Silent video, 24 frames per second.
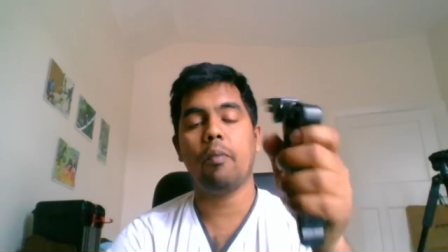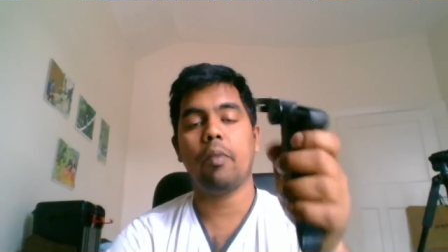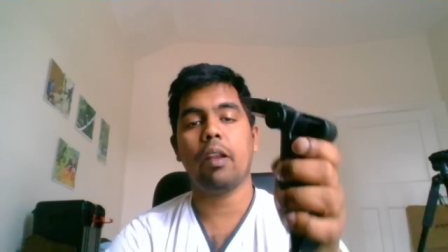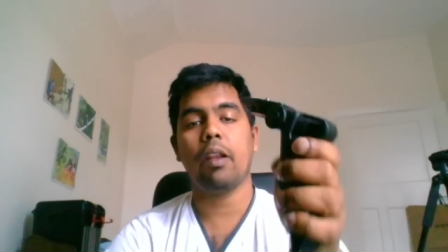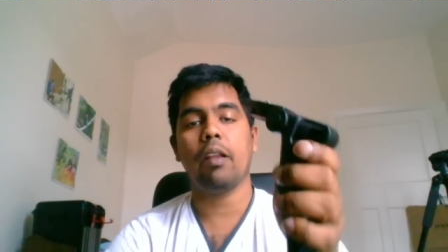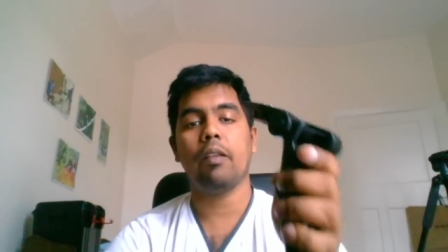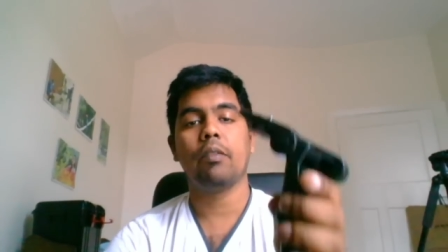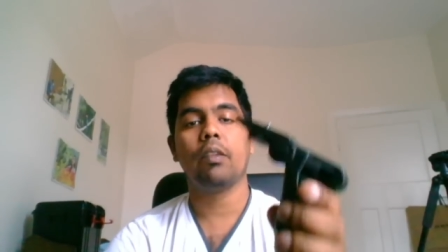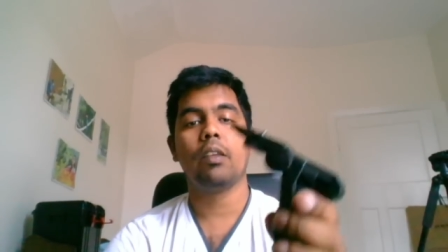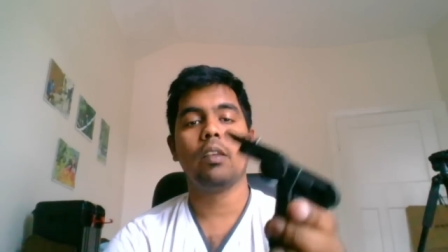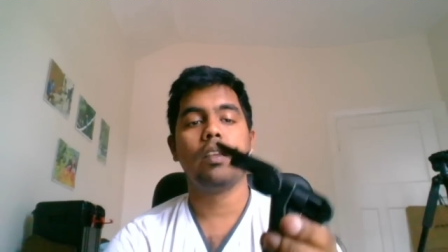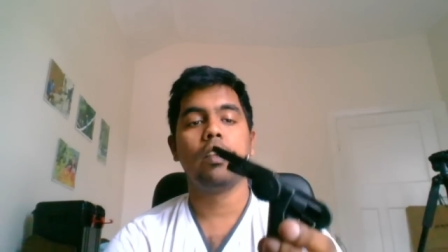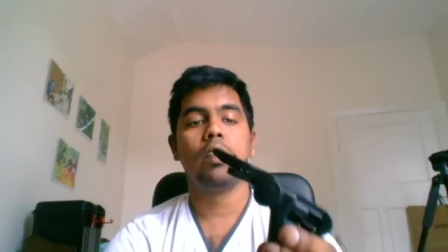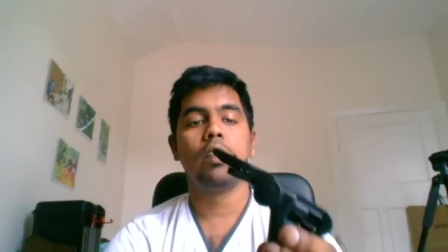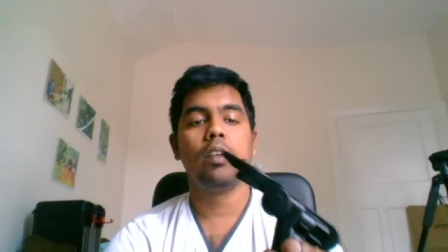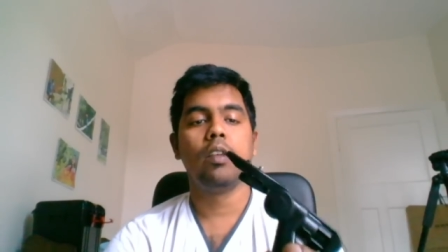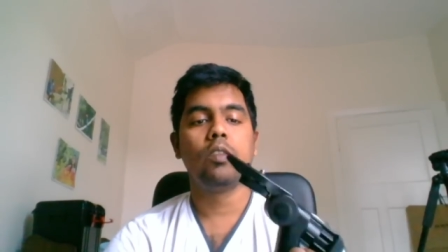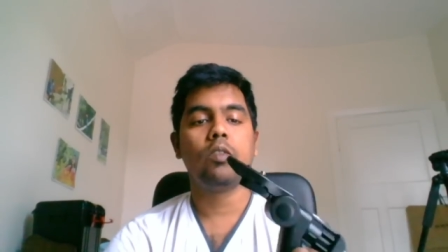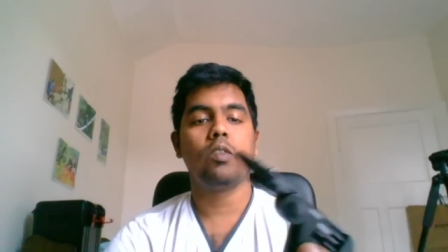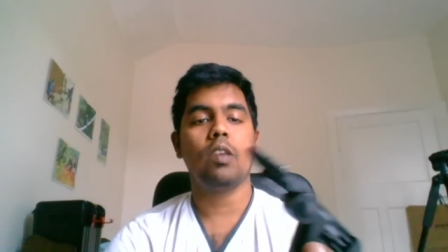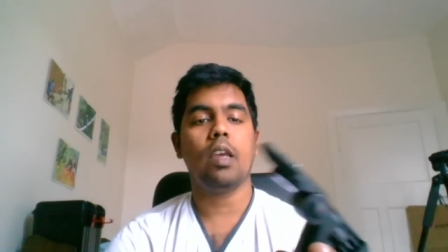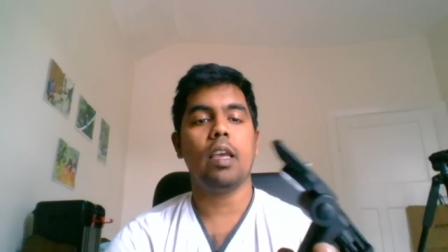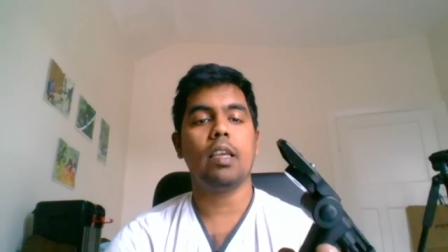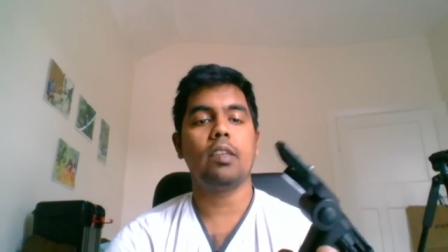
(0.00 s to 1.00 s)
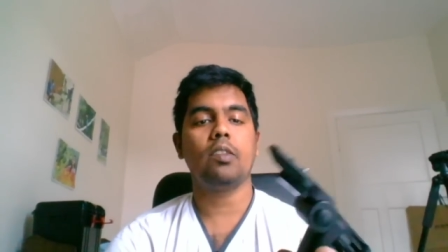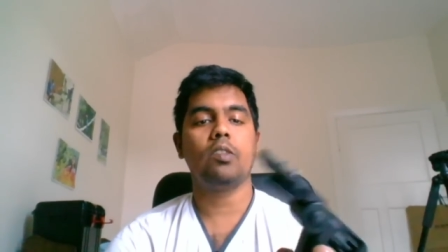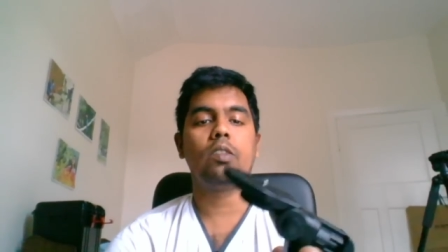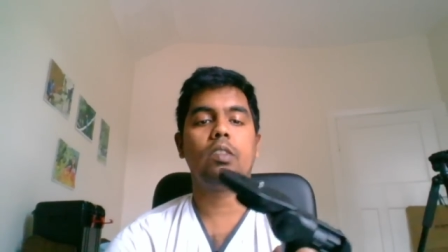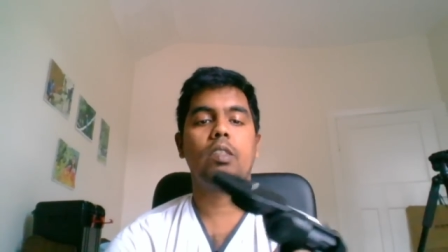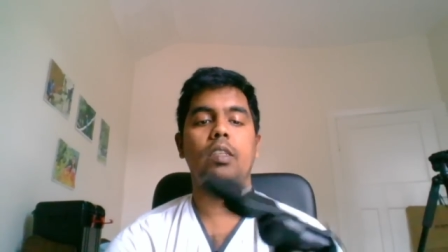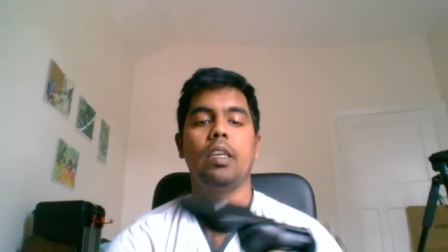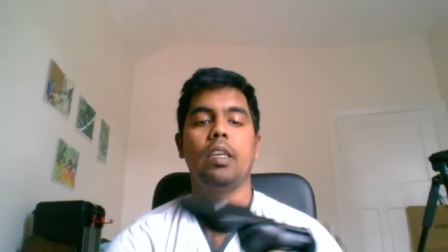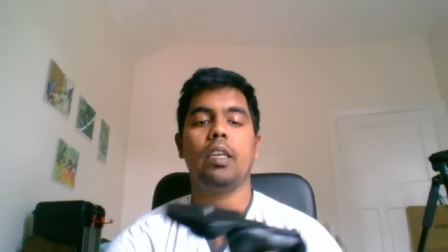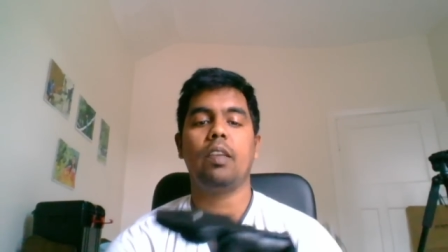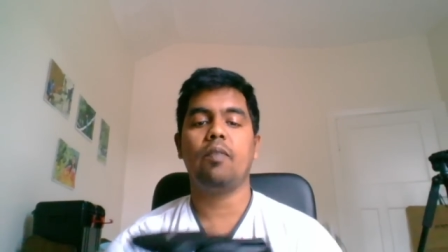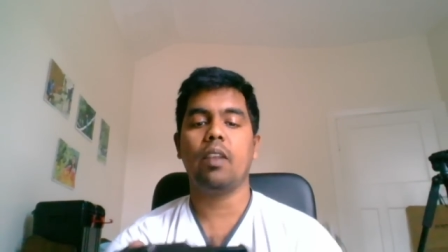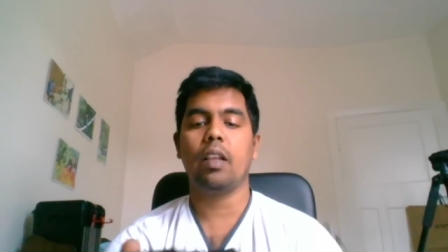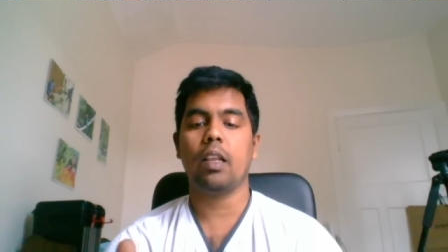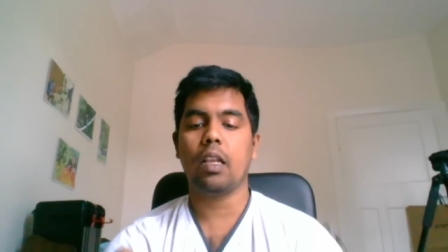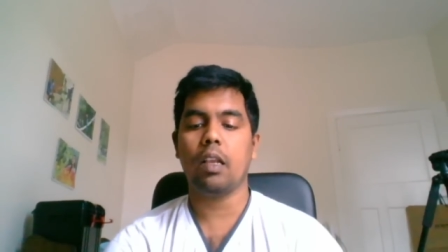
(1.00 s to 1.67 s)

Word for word: camera. So as you see, it will